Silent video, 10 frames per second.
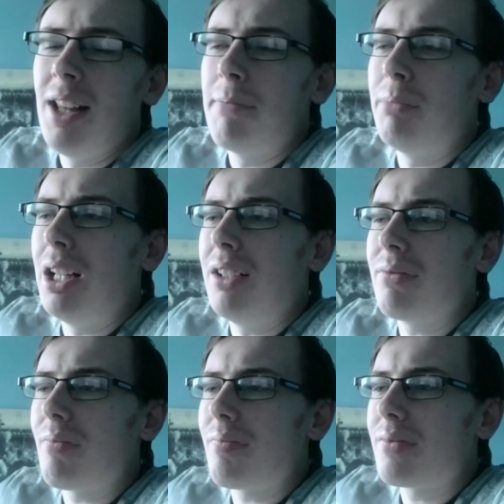But
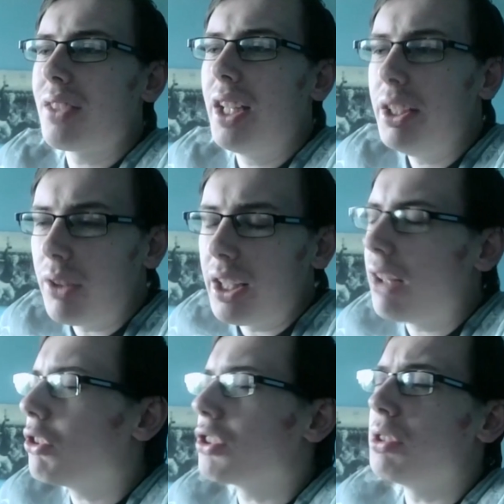anyway,
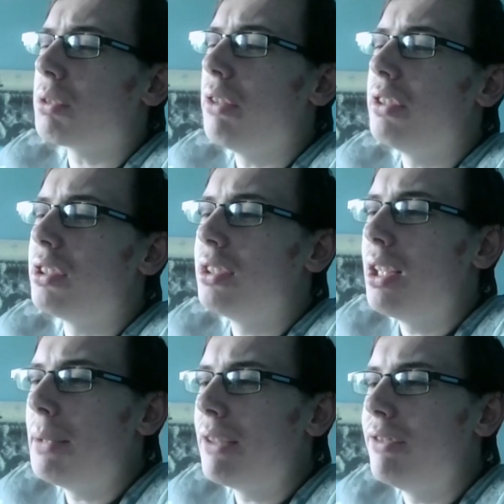I've got to stop going on
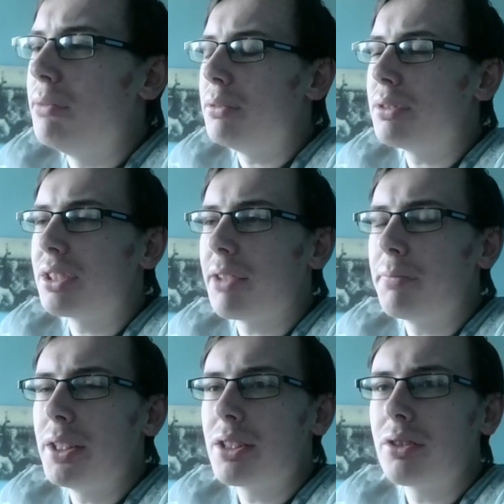about football I've
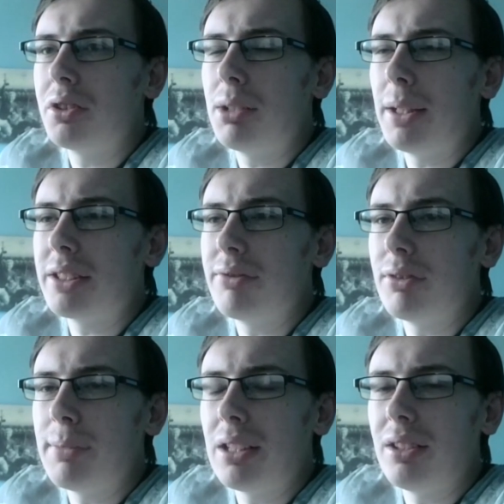been talking about it for
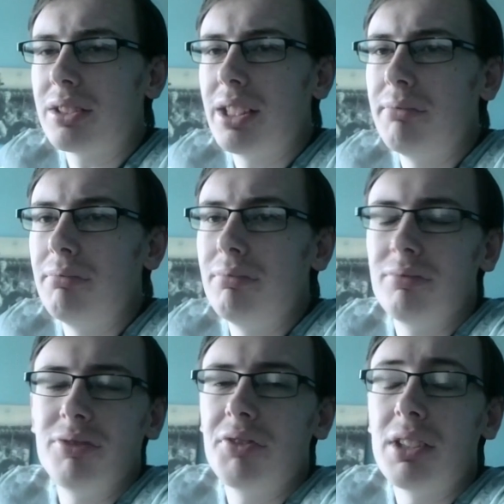about the last 10-15
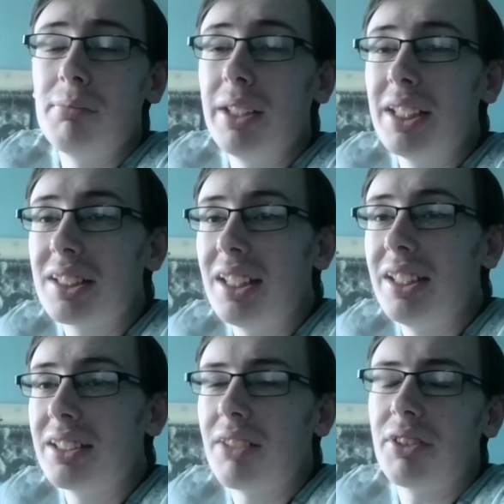minutes at
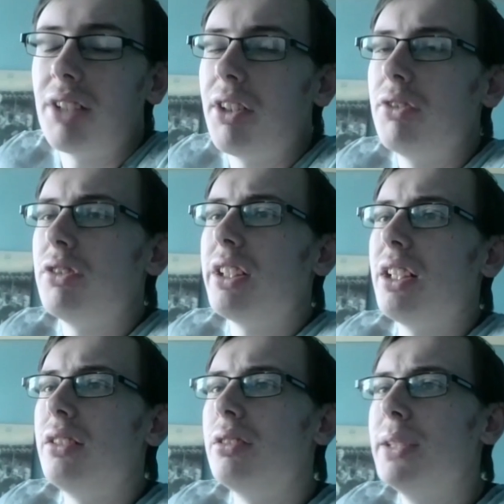least. I think I've overrun a
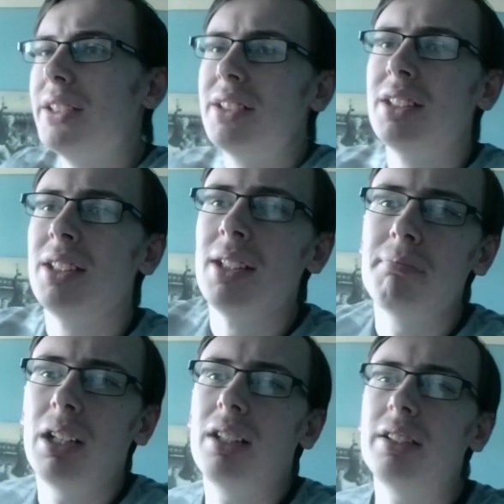little bit.
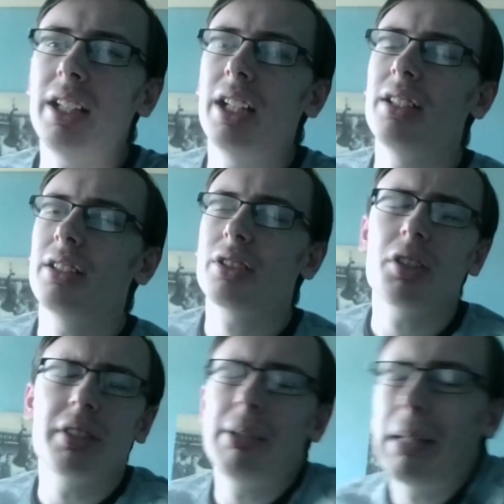But yeah,
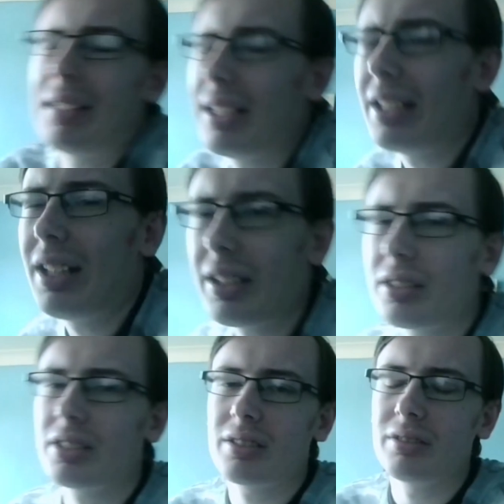sorry about that.
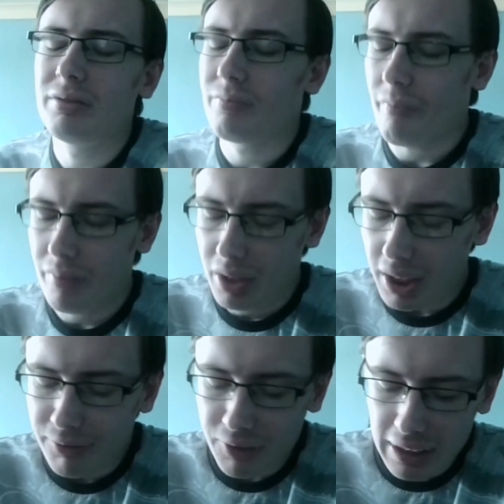
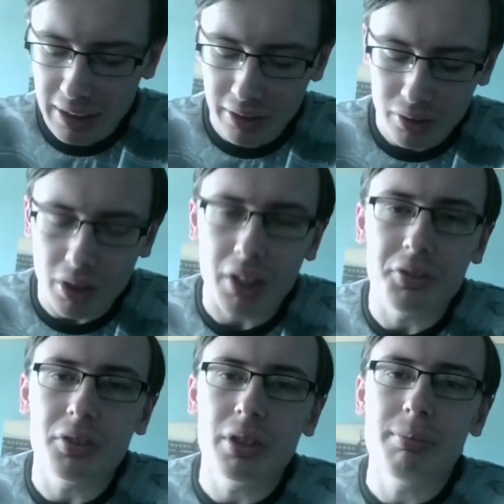The FA are
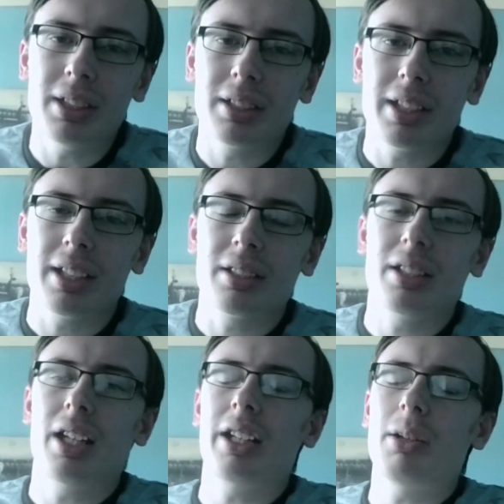annoying me in there,
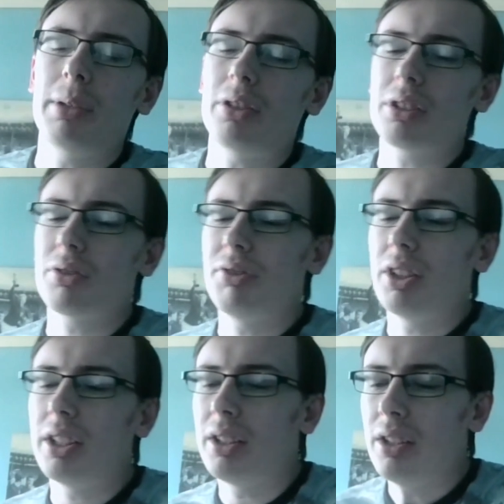and I'll be honest with you
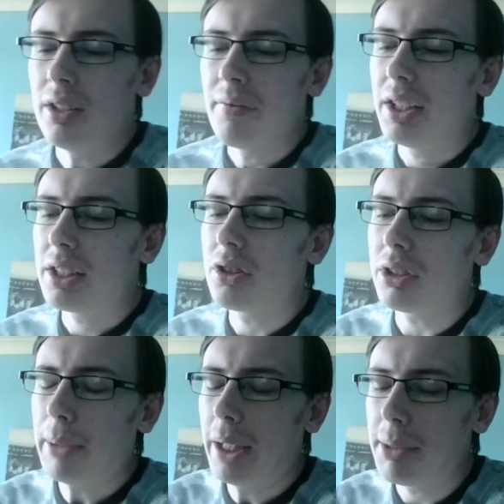here, it's not
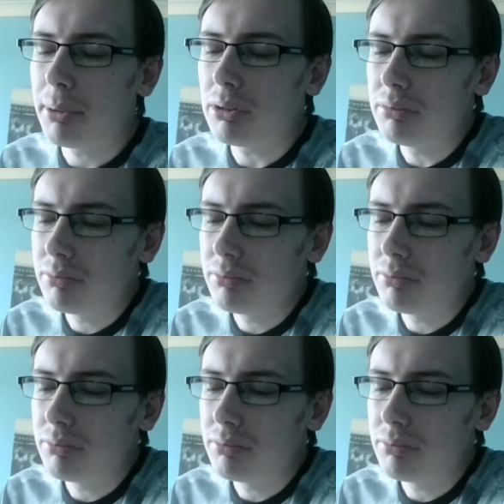the people,